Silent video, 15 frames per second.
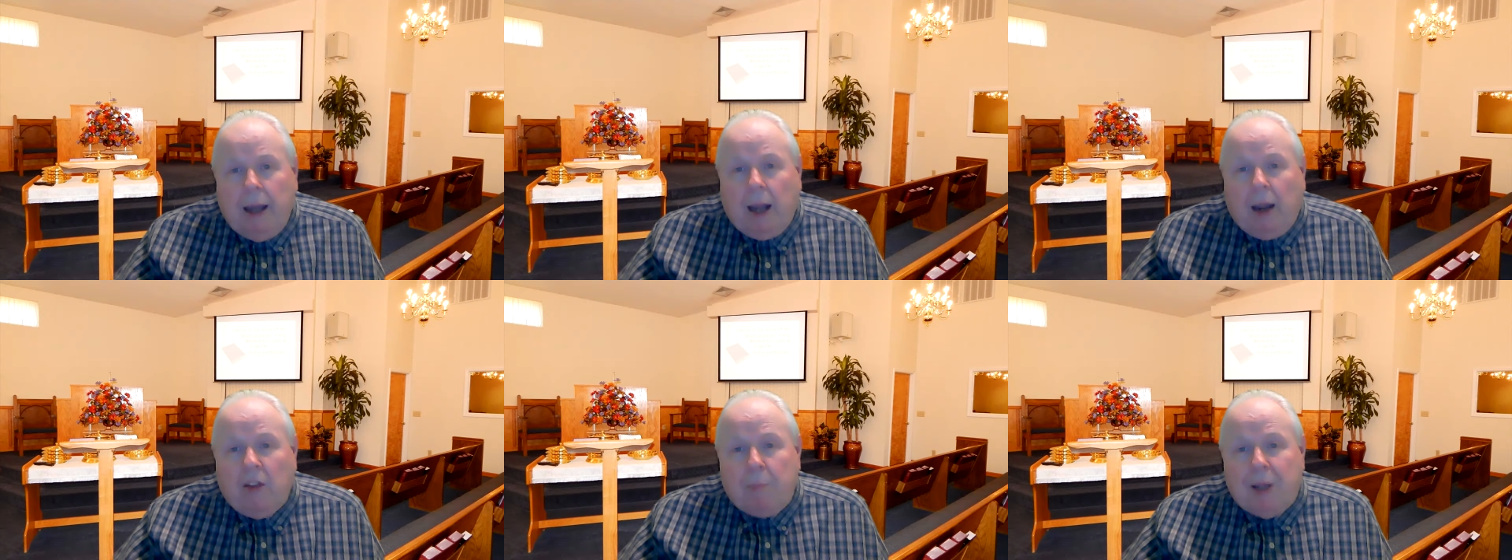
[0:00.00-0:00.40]

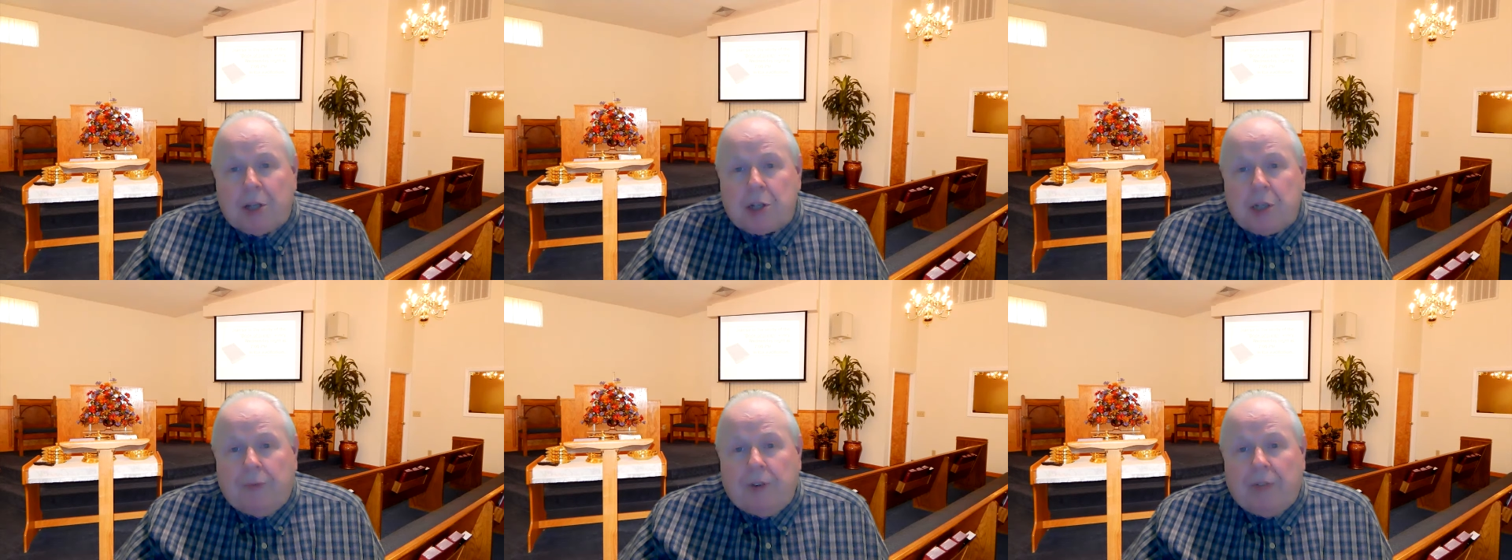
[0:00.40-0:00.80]
Into the
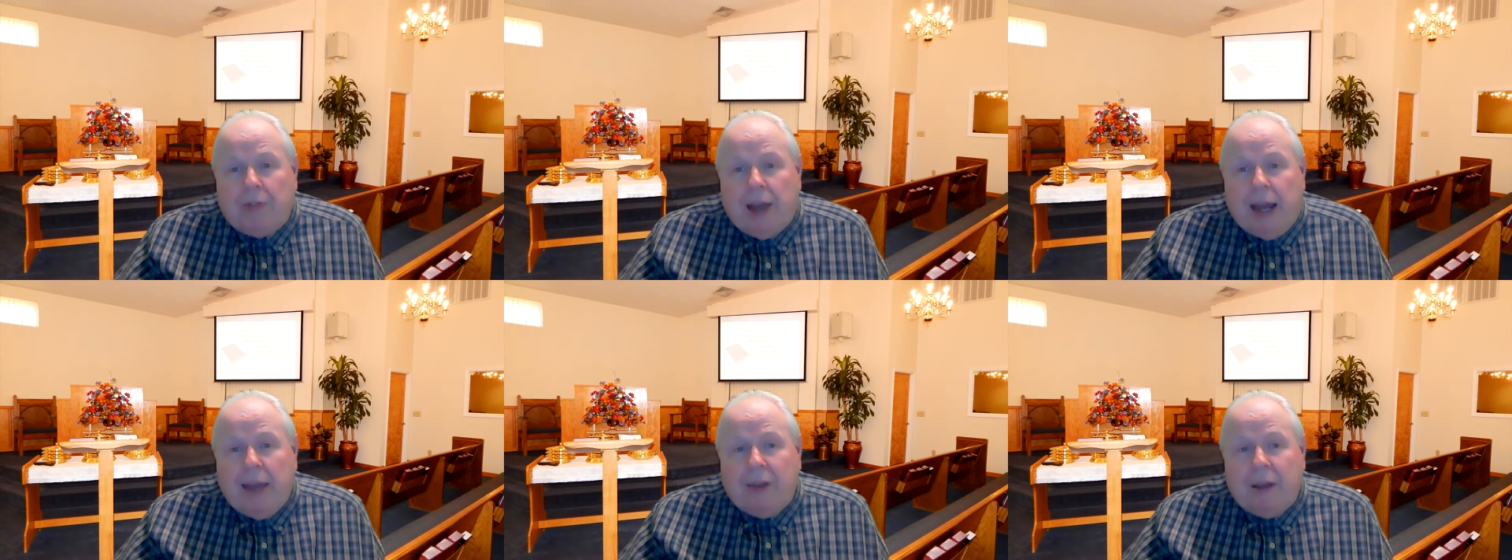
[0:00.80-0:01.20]
midst of
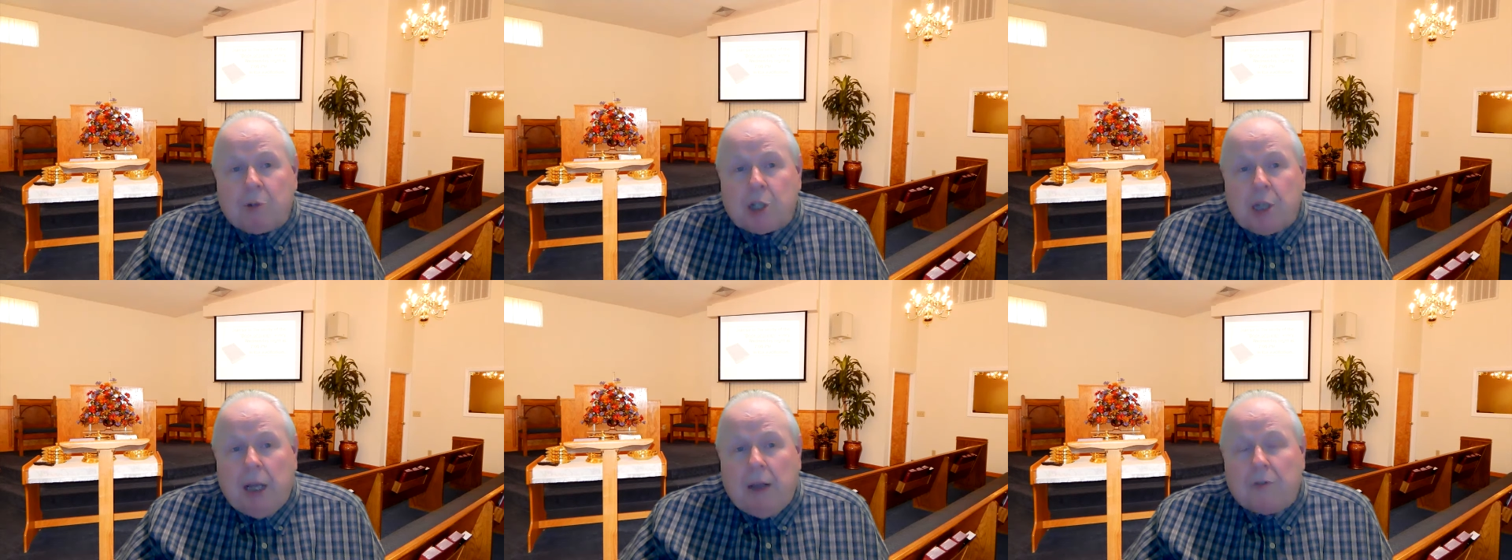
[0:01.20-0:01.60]
it, they
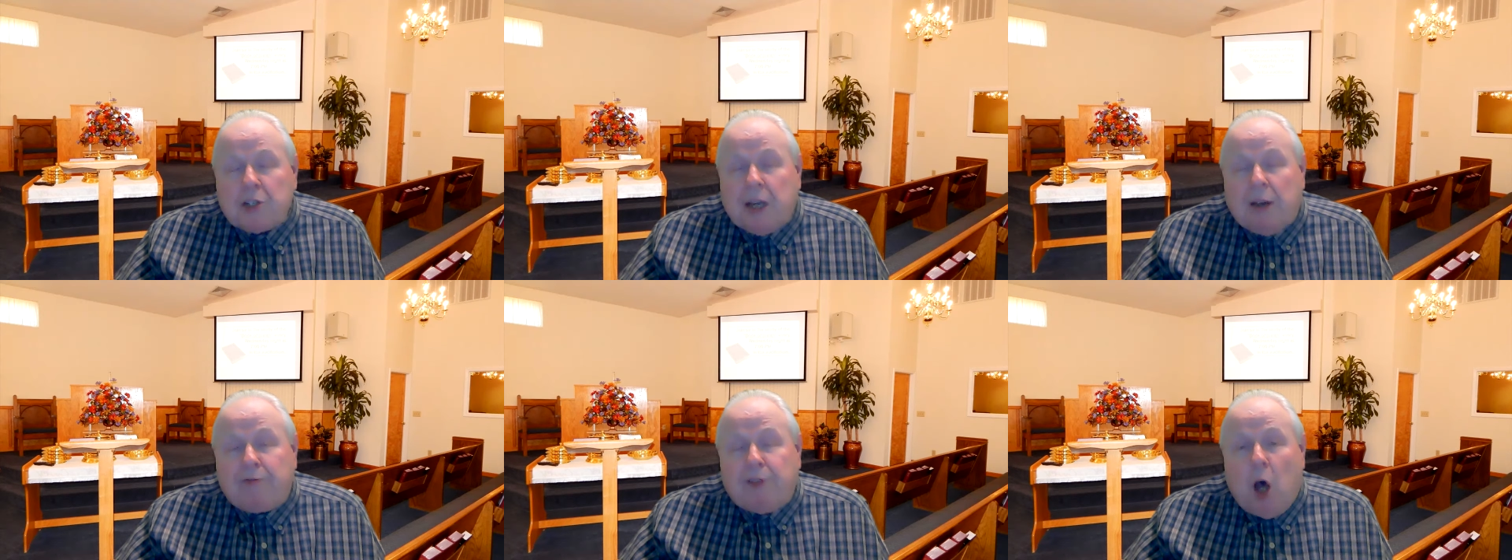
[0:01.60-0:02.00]

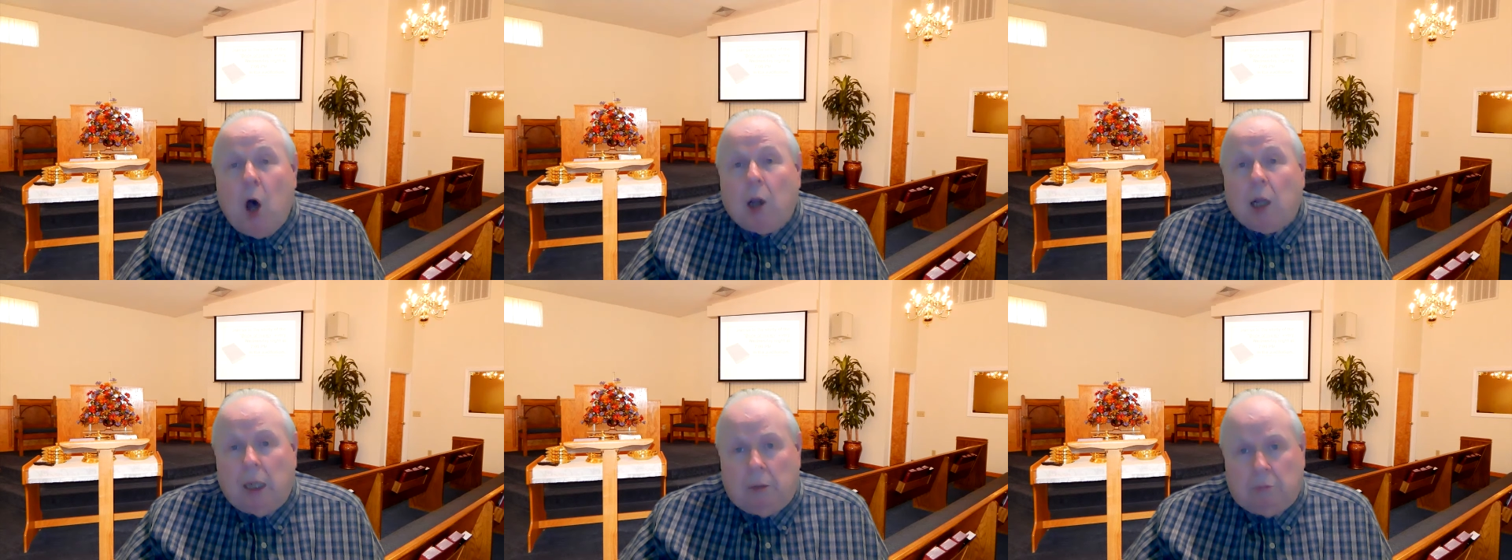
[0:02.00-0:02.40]
themselves have
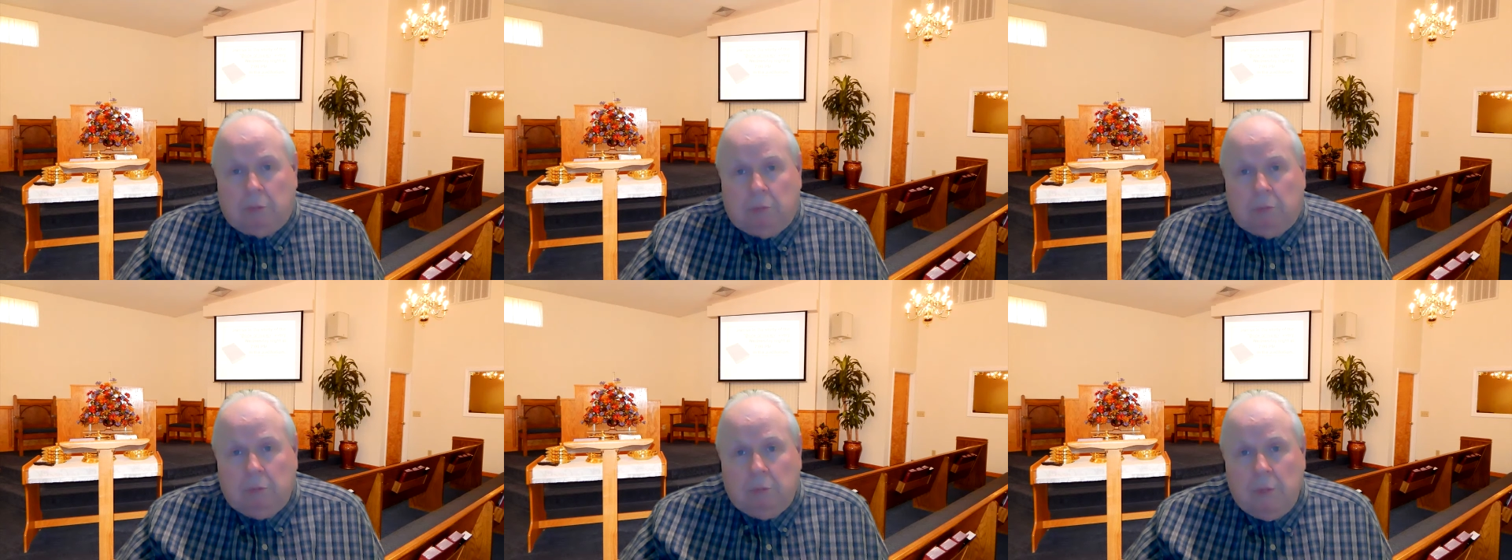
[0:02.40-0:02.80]
fallen.
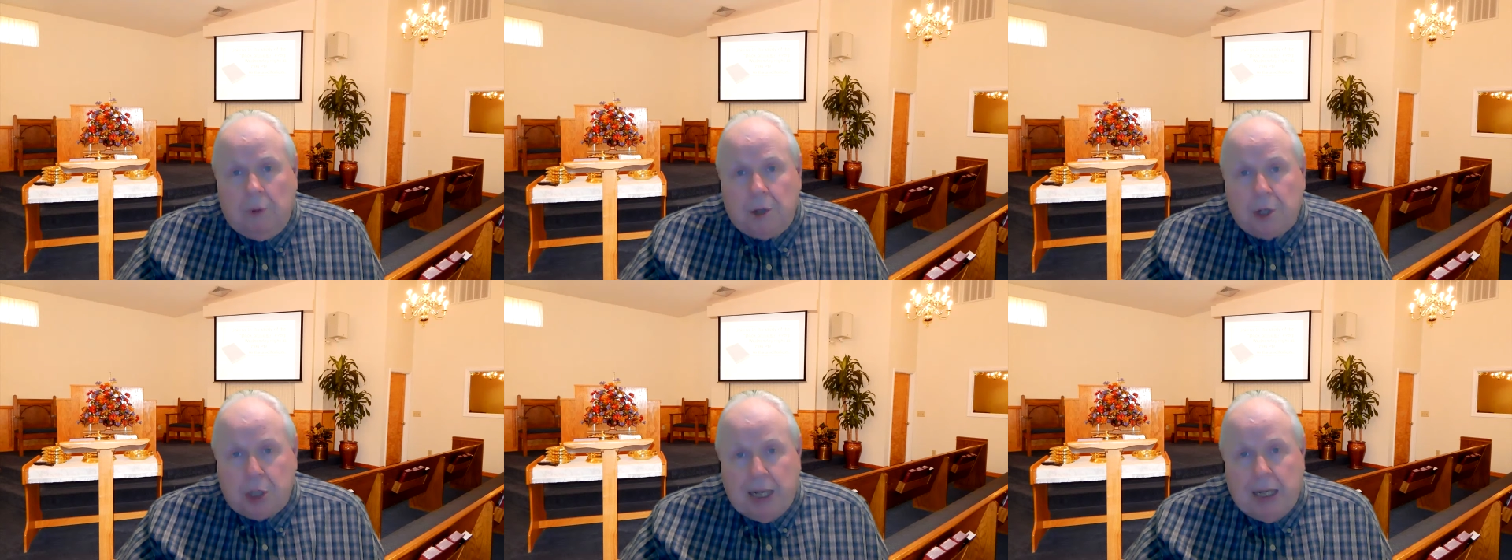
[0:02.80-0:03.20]

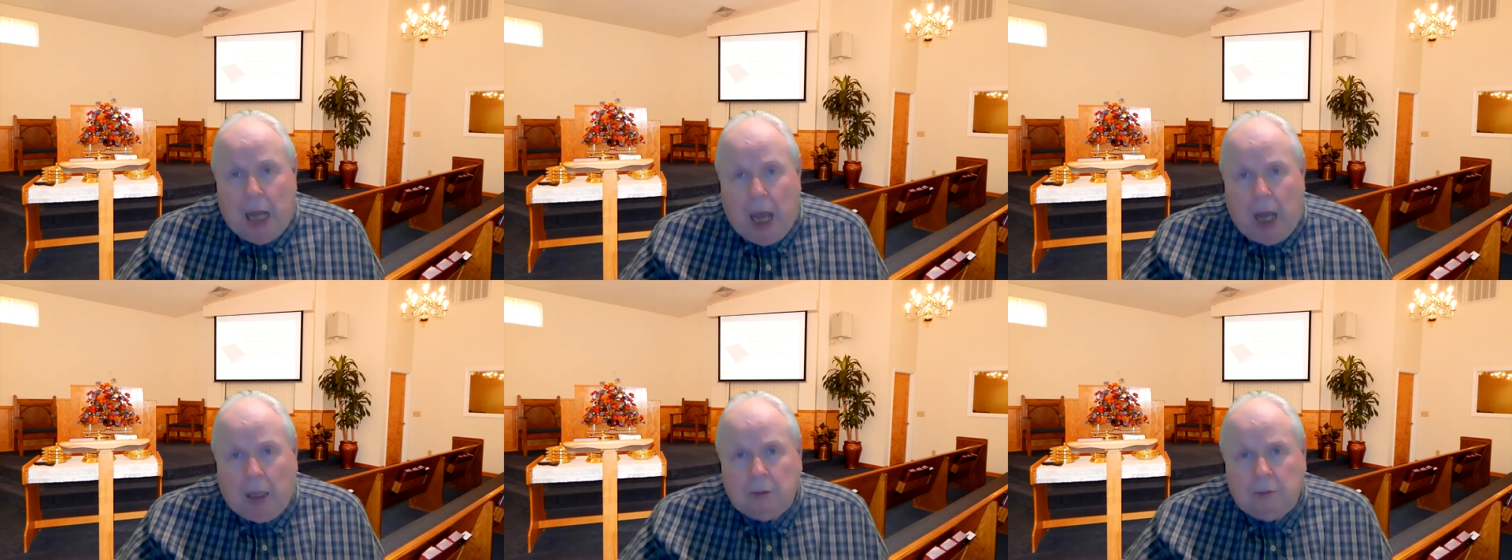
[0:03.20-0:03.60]

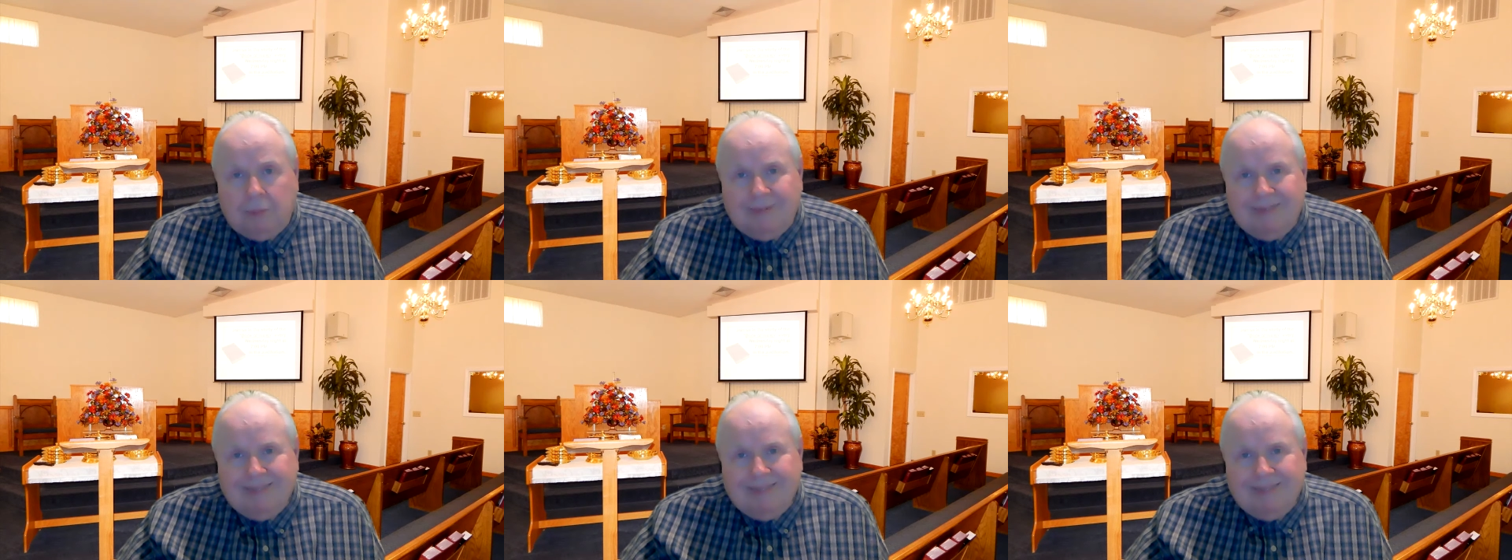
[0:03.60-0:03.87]
Selah.